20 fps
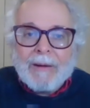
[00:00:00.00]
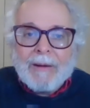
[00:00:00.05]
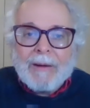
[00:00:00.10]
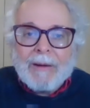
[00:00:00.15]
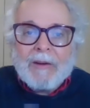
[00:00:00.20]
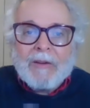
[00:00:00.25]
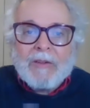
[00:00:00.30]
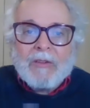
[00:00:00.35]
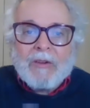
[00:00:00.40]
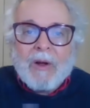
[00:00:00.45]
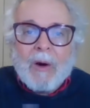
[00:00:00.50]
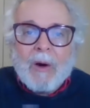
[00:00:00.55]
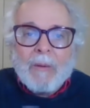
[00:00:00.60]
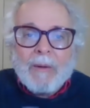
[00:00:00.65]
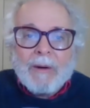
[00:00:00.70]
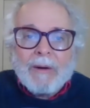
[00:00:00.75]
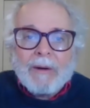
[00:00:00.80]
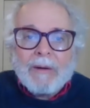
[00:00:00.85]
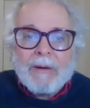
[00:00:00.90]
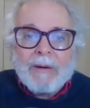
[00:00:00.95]
He's
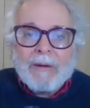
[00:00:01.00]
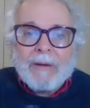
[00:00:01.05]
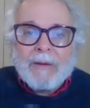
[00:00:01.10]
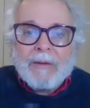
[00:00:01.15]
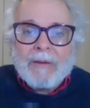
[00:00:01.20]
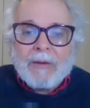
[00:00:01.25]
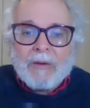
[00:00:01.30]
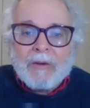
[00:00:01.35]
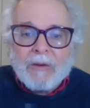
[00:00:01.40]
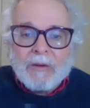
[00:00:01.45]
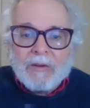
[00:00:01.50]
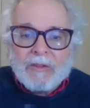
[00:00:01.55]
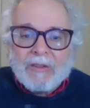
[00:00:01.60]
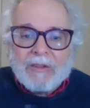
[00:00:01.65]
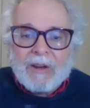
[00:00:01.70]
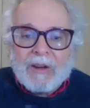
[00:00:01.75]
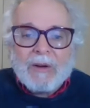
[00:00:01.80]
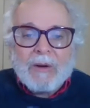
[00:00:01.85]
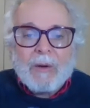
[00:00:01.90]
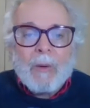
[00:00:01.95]
going, the nurse
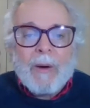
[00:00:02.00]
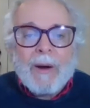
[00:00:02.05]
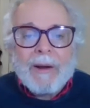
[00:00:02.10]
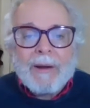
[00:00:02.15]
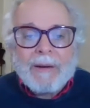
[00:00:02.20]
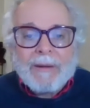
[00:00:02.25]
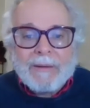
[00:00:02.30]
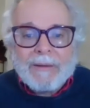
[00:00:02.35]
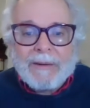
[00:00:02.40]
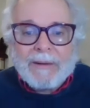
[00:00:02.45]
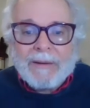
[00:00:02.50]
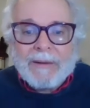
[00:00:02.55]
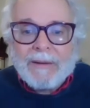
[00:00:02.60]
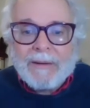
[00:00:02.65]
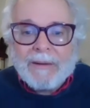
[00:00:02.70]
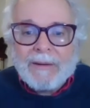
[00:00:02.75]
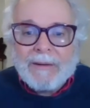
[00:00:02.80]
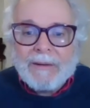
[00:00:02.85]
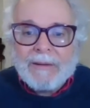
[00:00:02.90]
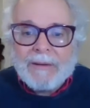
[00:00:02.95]
said quietly.
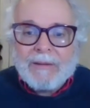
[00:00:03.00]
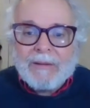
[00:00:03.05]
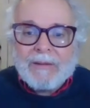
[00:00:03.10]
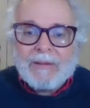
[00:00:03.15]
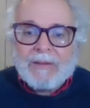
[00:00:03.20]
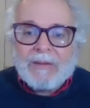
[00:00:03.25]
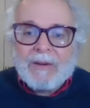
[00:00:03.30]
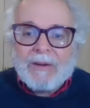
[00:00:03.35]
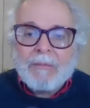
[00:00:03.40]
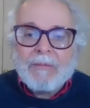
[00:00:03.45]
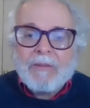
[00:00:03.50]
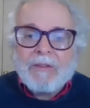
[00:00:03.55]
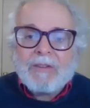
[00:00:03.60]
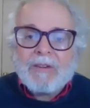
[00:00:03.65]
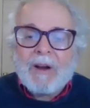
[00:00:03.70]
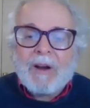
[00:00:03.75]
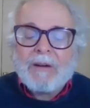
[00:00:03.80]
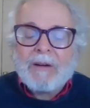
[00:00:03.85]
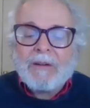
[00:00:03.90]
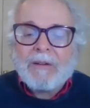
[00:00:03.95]
Jim
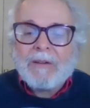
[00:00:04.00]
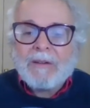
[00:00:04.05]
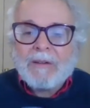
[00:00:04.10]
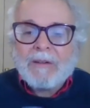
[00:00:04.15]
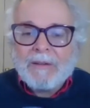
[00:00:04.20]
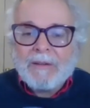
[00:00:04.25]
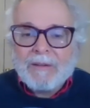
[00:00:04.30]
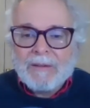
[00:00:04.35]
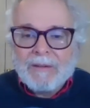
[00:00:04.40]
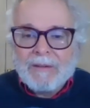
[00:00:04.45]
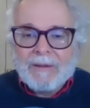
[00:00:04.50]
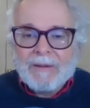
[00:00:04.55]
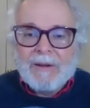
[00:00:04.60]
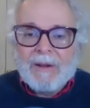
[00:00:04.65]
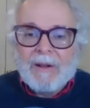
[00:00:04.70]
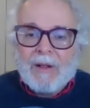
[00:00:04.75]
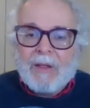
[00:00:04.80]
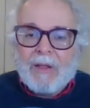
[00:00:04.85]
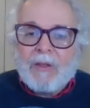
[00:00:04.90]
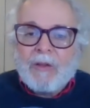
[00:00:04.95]
shuddered.
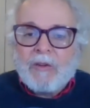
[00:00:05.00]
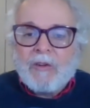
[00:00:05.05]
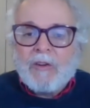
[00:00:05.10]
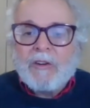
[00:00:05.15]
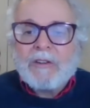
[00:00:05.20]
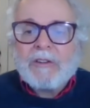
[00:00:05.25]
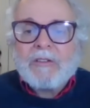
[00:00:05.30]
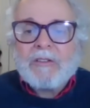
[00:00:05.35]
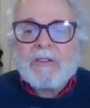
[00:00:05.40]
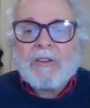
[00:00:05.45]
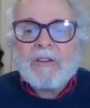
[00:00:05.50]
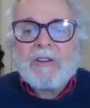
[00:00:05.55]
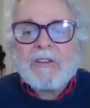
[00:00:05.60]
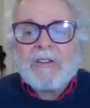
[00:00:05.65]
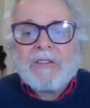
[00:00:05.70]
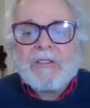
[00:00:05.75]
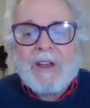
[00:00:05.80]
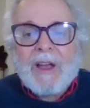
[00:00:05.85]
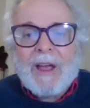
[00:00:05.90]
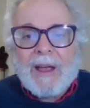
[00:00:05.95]
The nurse took
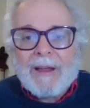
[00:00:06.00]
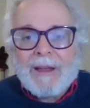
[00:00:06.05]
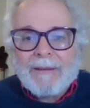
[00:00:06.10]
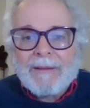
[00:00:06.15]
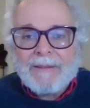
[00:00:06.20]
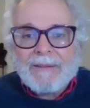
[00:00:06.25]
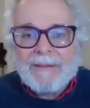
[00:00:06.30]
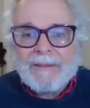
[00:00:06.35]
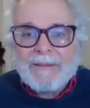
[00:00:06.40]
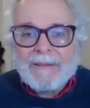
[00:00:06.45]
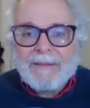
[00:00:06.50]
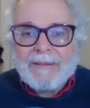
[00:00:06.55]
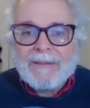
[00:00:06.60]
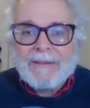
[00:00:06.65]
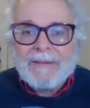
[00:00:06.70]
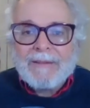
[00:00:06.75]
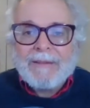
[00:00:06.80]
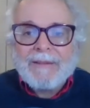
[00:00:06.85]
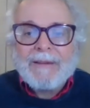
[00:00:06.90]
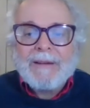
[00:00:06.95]
his hand.
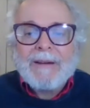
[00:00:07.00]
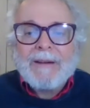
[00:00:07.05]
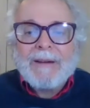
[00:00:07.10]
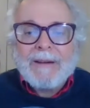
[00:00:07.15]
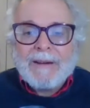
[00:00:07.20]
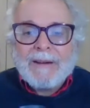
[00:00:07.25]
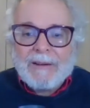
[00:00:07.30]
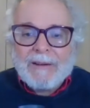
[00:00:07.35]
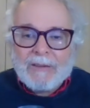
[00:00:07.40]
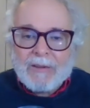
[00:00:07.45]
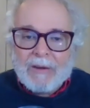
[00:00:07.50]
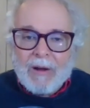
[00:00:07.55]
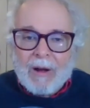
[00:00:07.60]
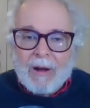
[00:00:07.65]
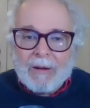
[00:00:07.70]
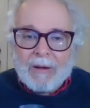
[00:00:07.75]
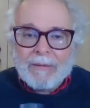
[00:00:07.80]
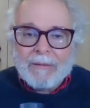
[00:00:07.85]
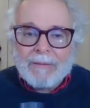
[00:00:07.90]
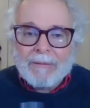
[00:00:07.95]
He's
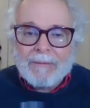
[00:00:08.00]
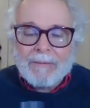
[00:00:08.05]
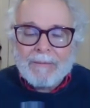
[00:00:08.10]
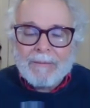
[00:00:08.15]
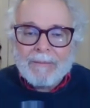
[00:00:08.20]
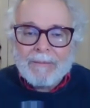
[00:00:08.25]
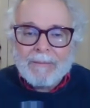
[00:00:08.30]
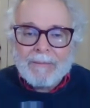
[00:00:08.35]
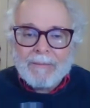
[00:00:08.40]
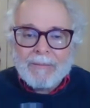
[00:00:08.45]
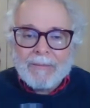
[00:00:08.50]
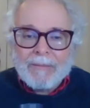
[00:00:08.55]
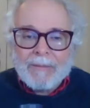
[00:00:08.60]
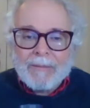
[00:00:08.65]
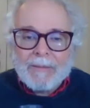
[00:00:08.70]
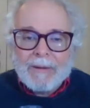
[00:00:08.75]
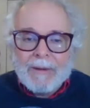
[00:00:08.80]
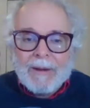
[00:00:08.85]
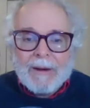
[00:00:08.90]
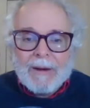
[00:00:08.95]
gone.
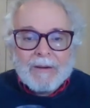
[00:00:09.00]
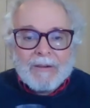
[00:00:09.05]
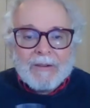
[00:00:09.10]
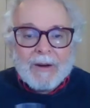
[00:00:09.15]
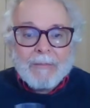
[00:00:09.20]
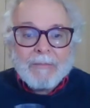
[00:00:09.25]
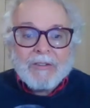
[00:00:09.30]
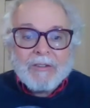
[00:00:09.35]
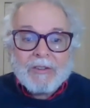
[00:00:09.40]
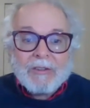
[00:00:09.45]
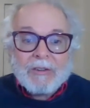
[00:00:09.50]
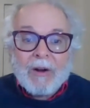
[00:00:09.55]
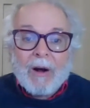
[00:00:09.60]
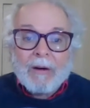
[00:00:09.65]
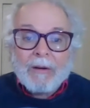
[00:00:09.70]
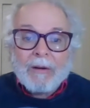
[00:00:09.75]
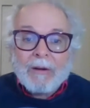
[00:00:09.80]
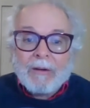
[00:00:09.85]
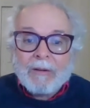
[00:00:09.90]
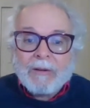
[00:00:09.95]
Jim
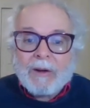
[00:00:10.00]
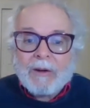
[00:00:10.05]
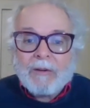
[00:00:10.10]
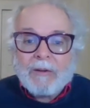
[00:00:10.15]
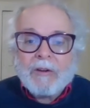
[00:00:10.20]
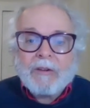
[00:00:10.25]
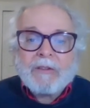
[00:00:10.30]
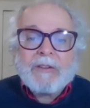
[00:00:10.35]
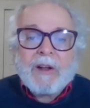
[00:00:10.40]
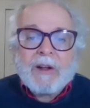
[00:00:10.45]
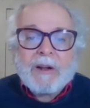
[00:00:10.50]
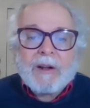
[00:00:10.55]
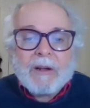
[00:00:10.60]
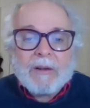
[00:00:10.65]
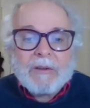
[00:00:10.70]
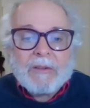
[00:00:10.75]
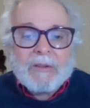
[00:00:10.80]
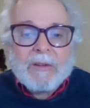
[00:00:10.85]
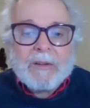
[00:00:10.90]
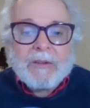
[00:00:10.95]
startled and looked at
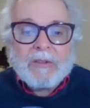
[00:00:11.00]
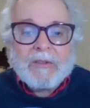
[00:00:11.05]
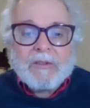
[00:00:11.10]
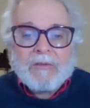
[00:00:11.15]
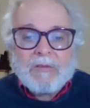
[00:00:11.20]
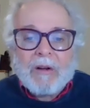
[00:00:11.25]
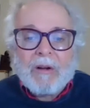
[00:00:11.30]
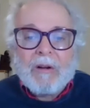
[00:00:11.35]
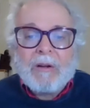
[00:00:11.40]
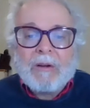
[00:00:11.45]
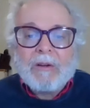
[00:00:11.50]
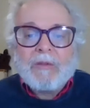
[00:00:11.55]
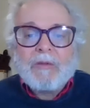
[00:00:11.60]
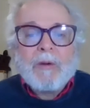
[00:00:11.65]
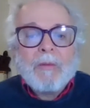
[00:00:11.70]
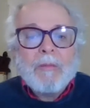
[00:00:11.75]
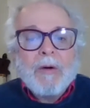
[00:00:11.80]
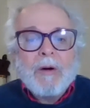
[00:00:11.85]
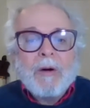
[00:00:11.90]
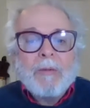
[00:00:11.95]
us, struggled
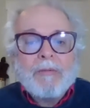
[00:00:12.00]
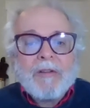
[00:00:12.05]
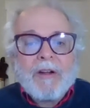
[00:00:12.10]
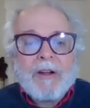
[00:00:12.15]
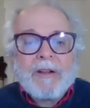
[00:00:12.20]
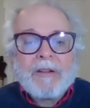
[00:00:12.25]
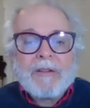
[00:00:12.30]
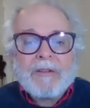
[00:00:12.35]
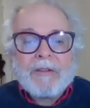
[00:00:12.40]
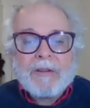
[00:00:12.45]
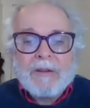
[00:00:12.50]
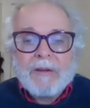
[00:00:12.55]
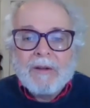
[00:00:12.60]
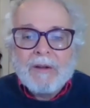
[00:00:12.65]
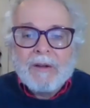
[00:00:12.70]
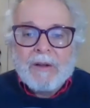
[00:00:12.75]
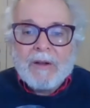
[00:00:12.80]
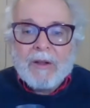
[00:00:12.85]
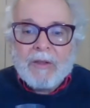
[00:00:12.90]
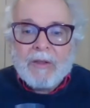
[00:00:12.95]
for more breath.
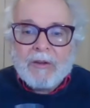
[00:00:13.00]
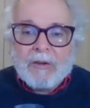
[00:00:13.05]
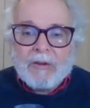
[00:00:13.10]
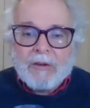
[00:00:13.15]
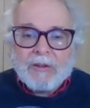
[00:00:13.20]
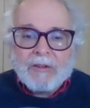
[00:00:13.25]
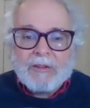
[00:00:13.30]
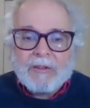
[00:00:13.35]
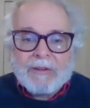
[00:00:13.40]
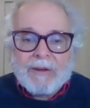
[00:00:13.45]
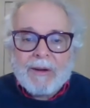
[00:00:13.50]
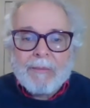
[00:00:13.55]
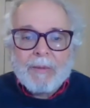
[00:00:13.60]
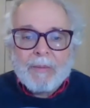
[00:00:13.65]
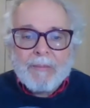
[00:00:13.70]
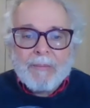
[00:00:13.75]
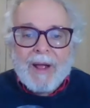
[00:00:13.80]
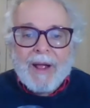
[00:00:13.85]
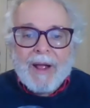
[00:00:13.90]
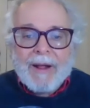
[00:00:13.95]
The nurse
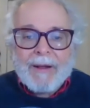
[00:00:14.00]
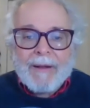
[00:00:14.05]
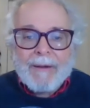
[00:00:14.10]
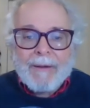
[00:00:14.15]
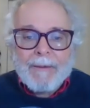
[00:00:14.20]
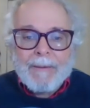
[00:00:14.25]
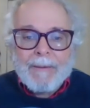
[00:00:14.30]
stepped back.